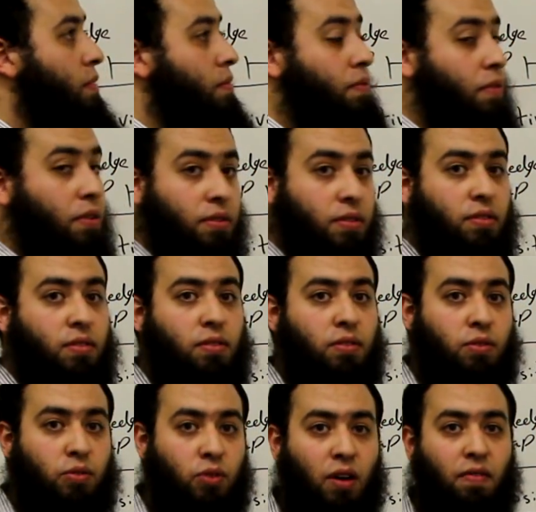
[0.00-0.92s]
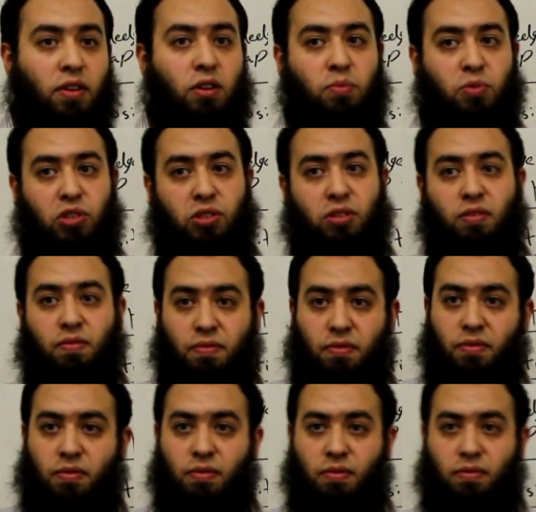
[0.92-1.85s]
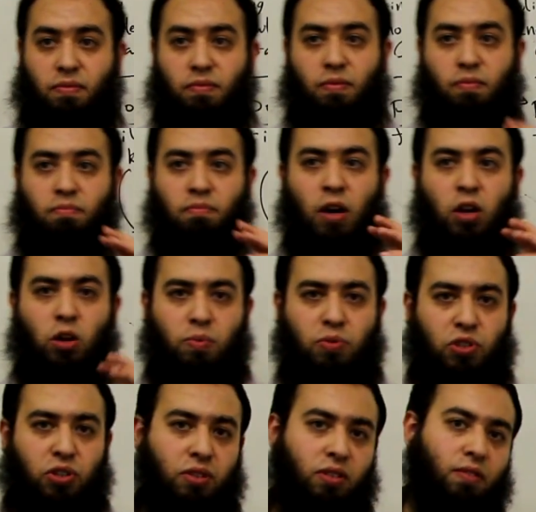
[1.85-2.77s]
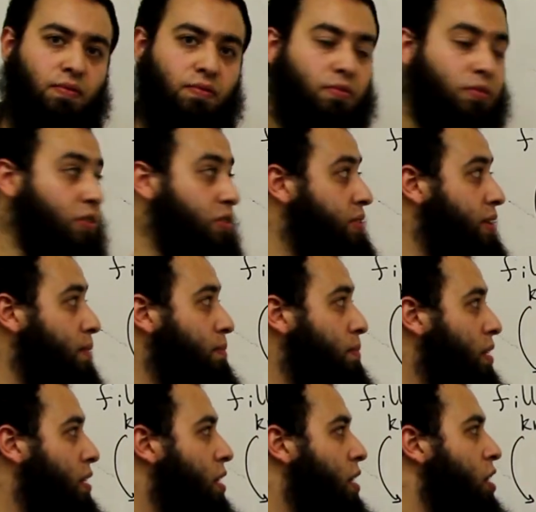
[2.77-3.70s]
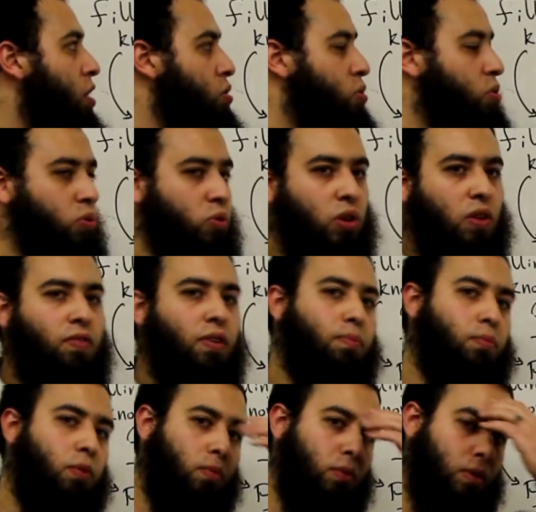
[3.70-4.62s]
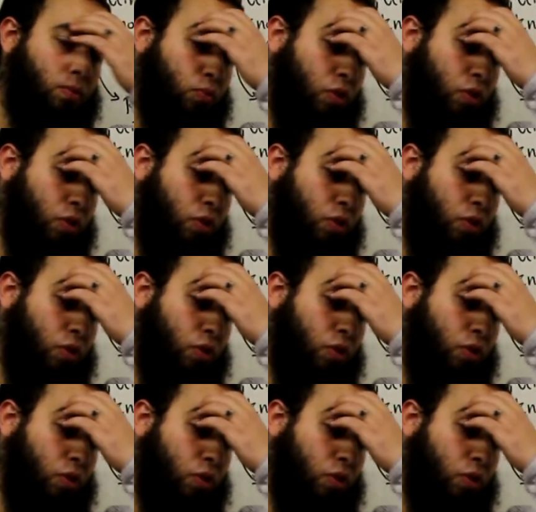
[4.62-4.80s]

First, you have an objective. My objective, for example, to solve a problem.